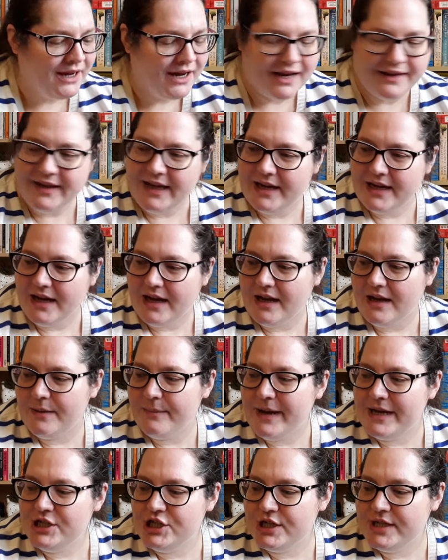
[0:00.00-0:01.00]
And then I'll
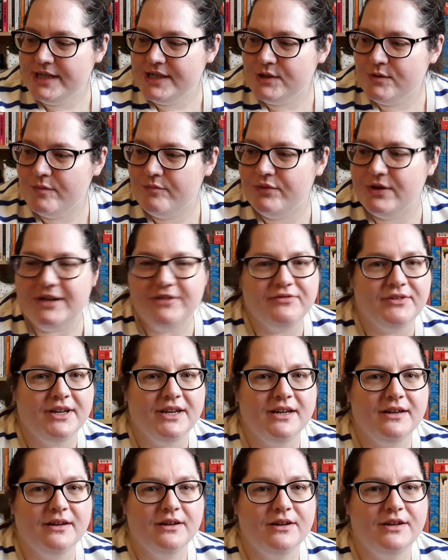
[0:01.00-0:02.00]
mention this one
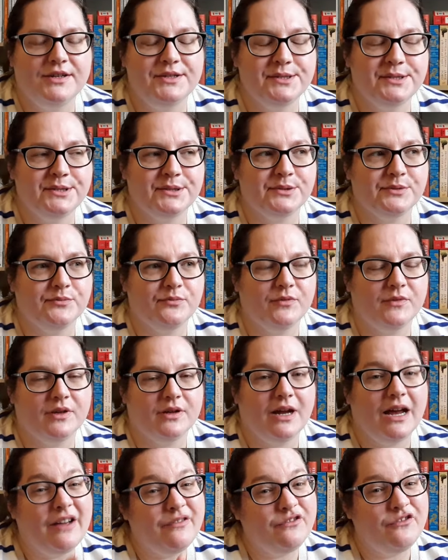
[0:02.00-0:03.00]
briefly because
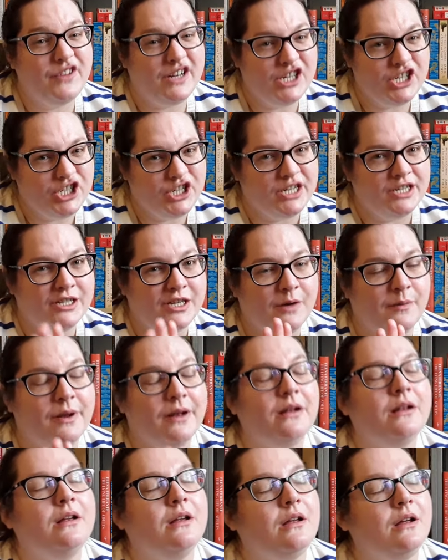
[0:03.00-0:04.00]
I haven't finished it, so
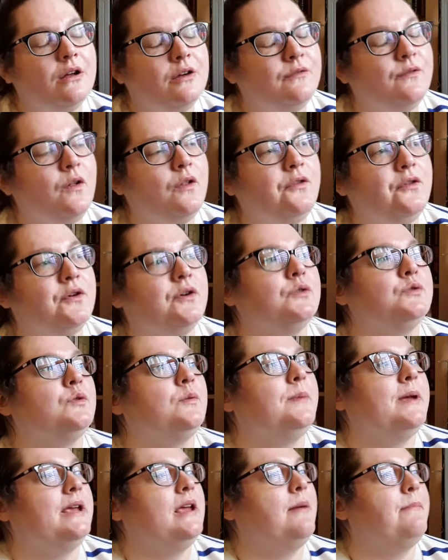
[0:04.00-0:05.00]
our full thoughts
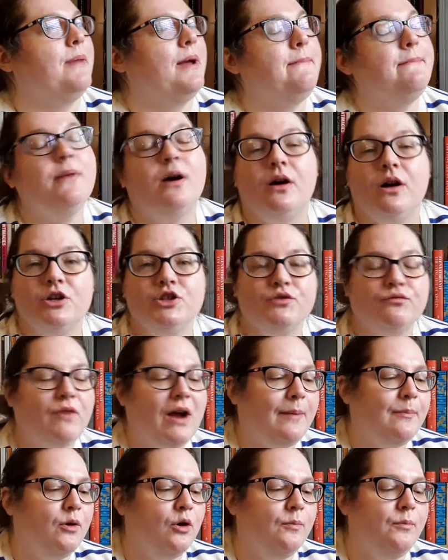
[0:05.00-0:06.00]
will be in my March
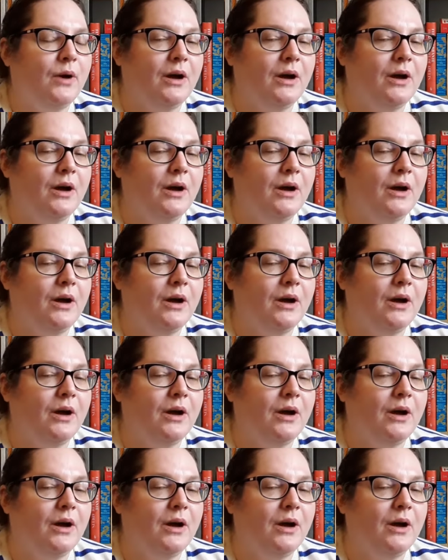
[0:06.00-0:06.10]
wrap up.